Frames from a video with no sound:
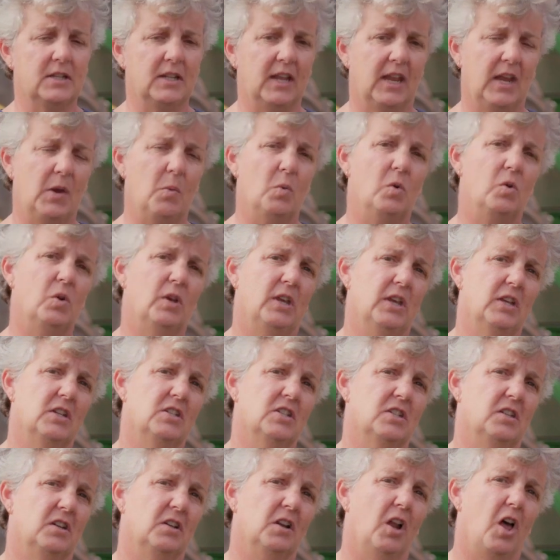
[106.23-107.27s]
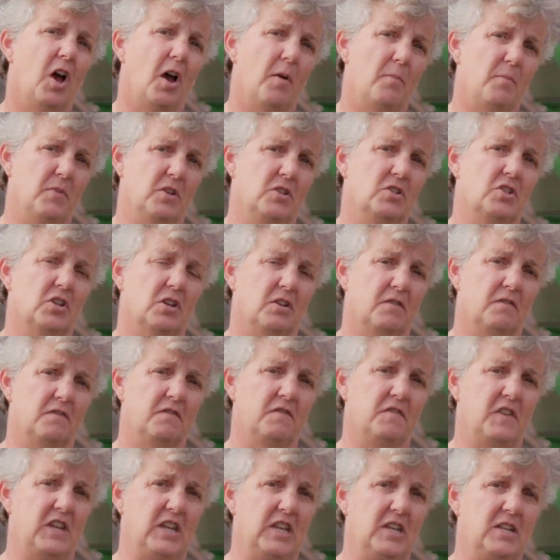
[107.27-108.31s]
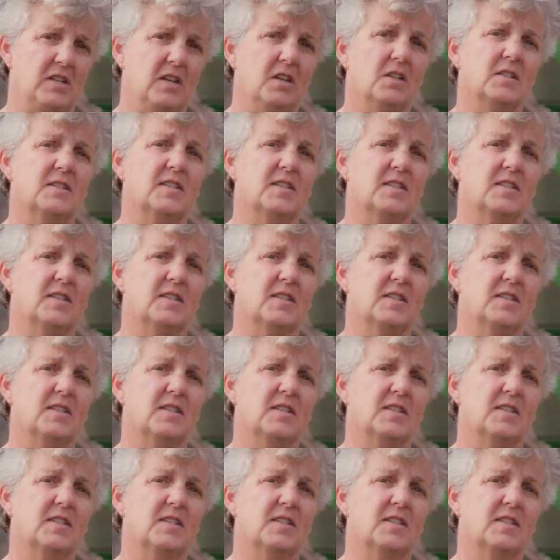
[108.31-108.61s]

they will get an allotment of feed.